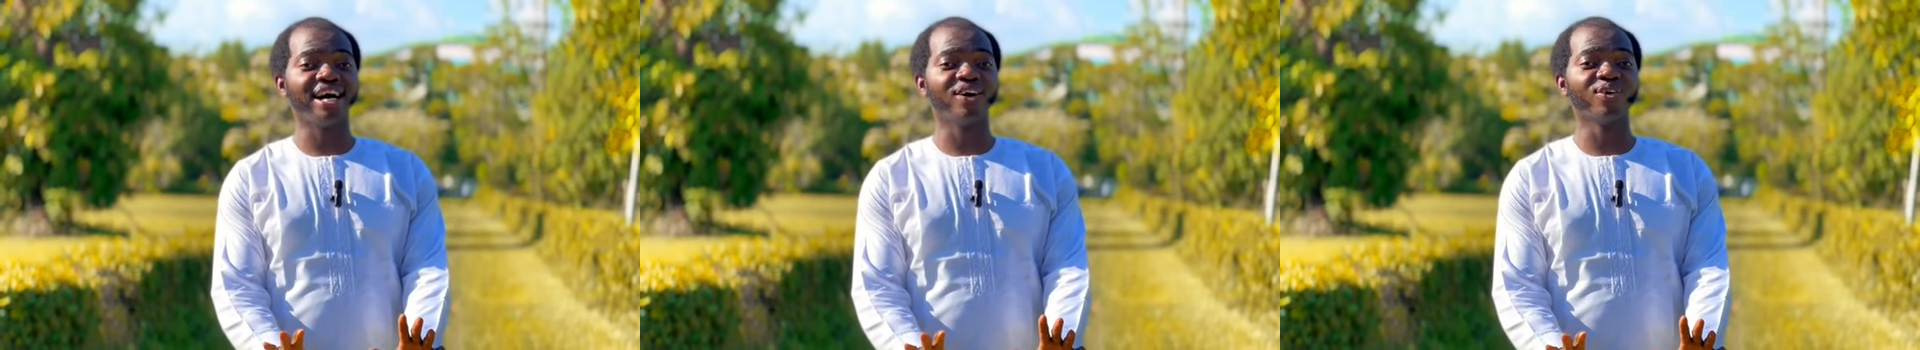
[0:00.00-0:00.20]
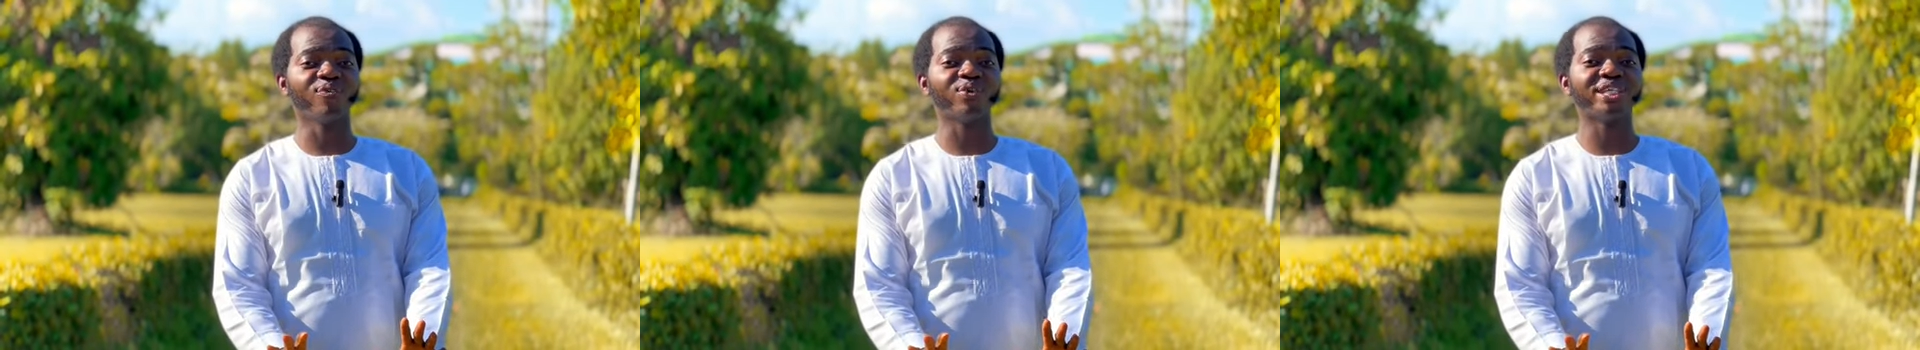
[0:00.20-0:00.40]

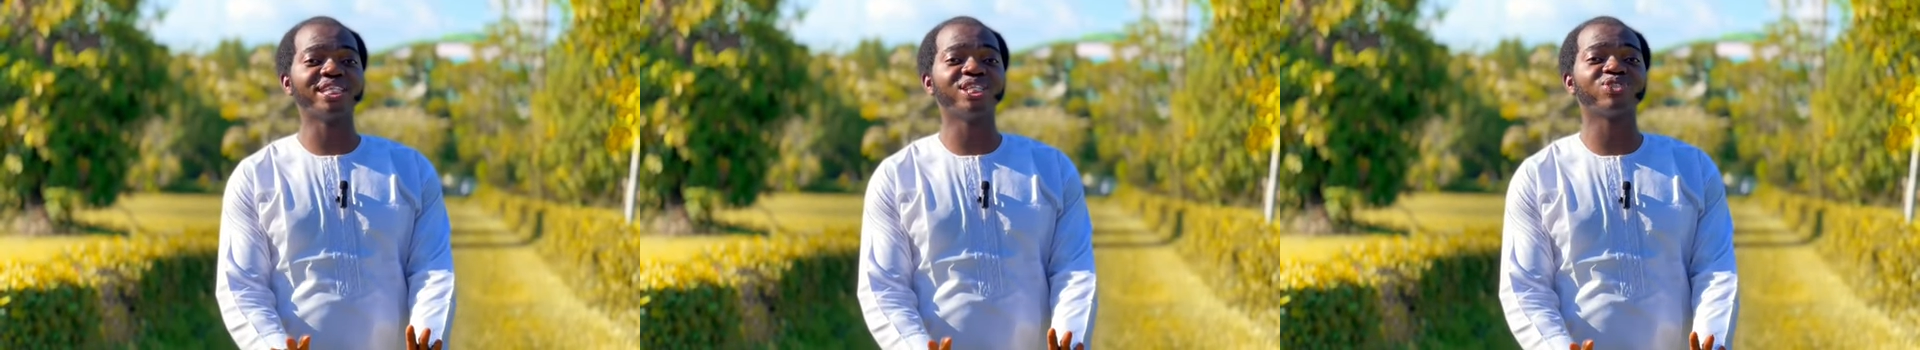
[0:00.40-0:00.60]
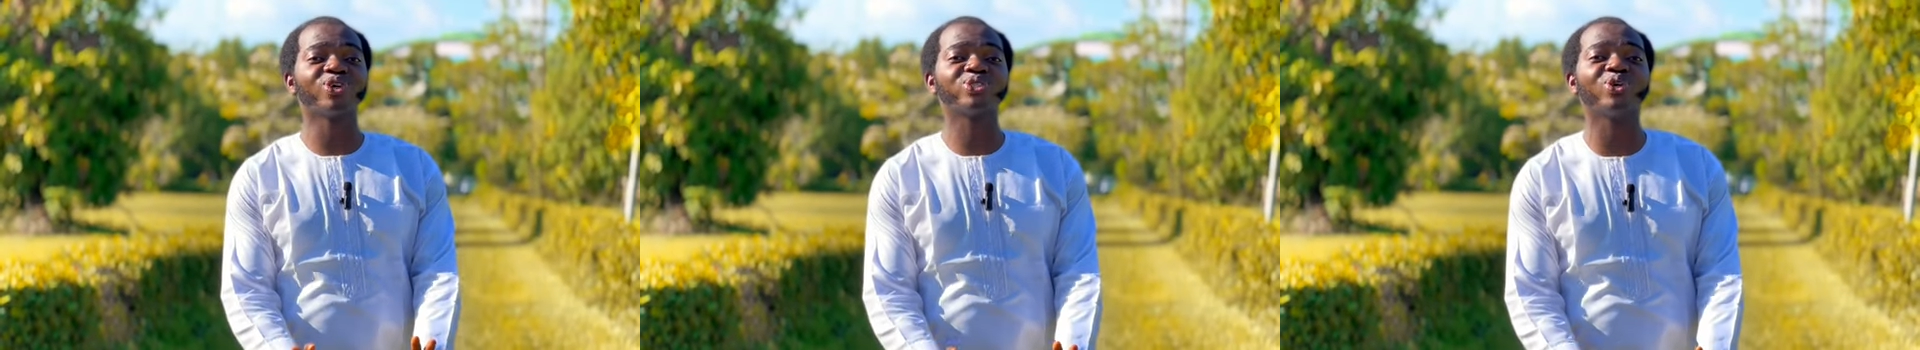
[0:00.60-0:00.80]
No, for the
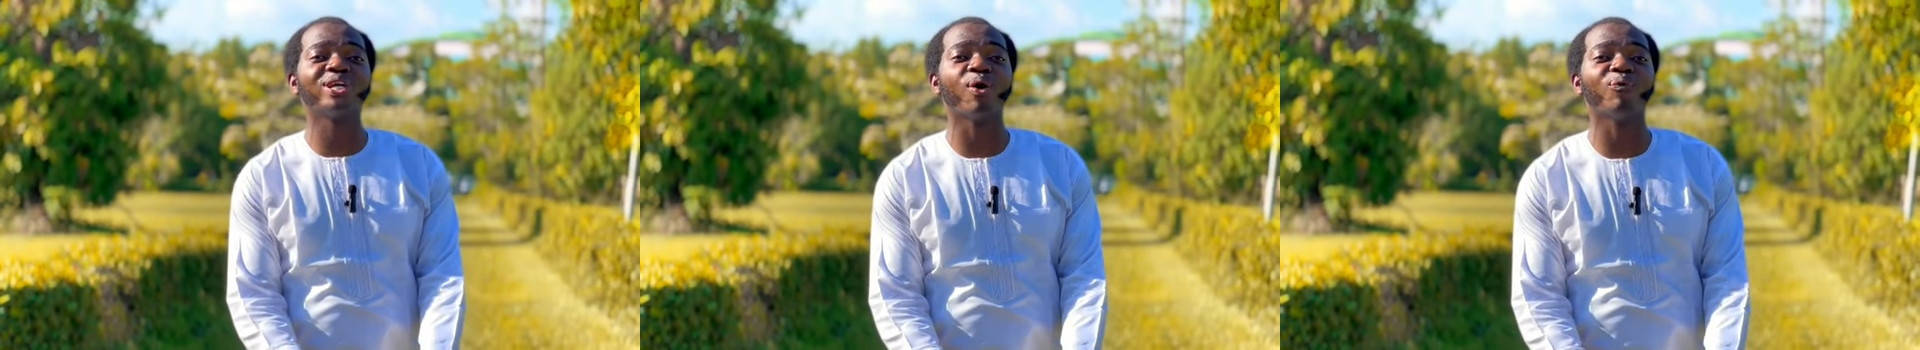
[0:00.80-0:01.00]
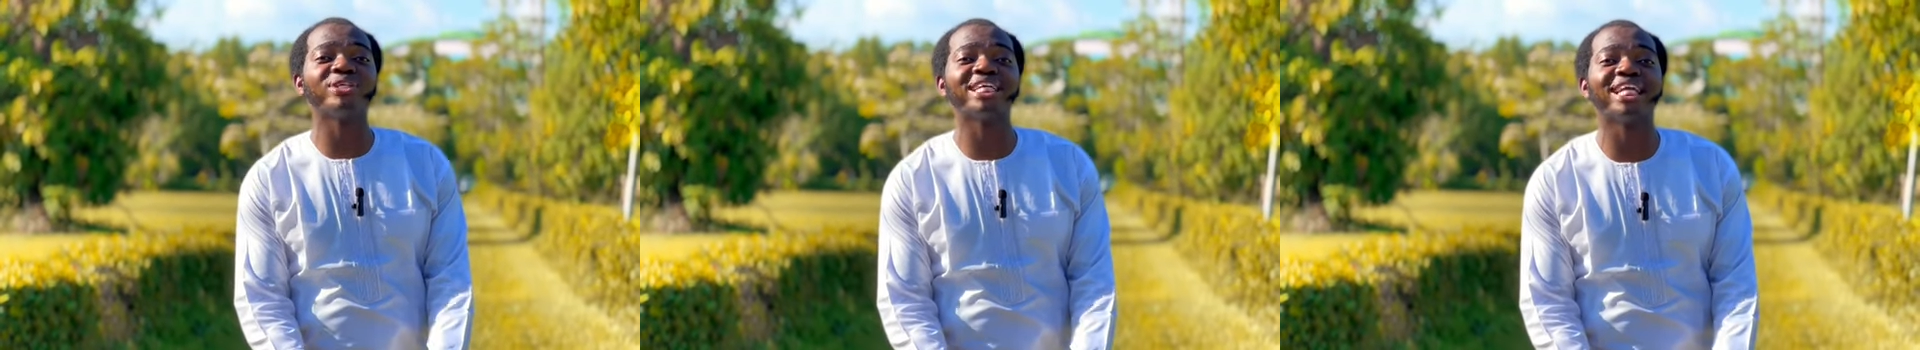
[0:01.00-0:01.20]
destruction
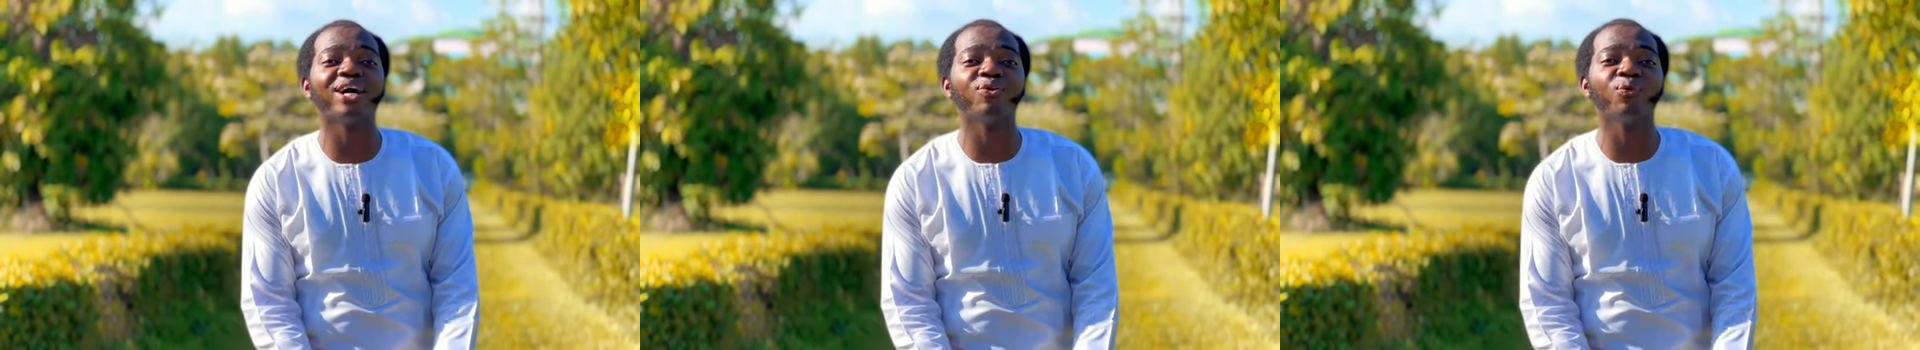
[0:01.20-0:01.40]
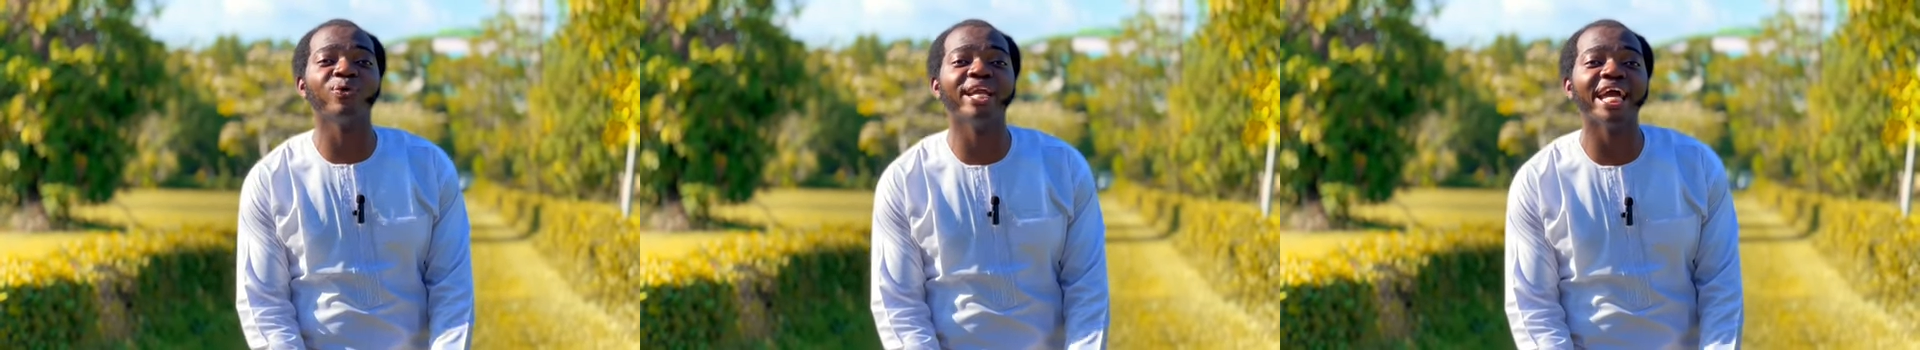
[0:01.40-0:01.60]
that within
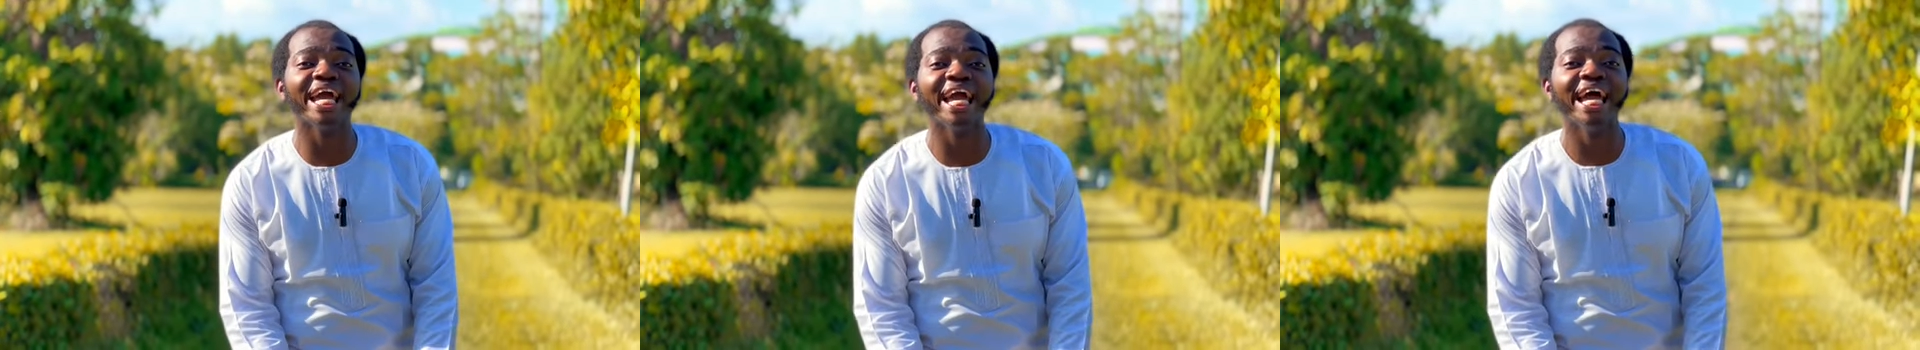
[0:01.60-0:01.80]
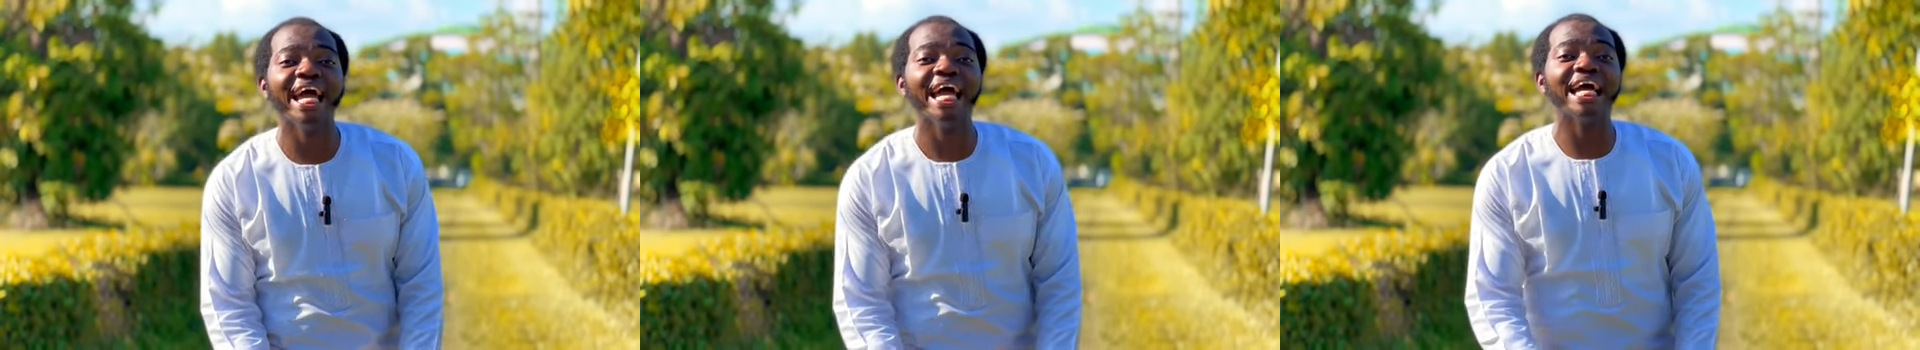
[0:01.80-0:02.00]
and noonday,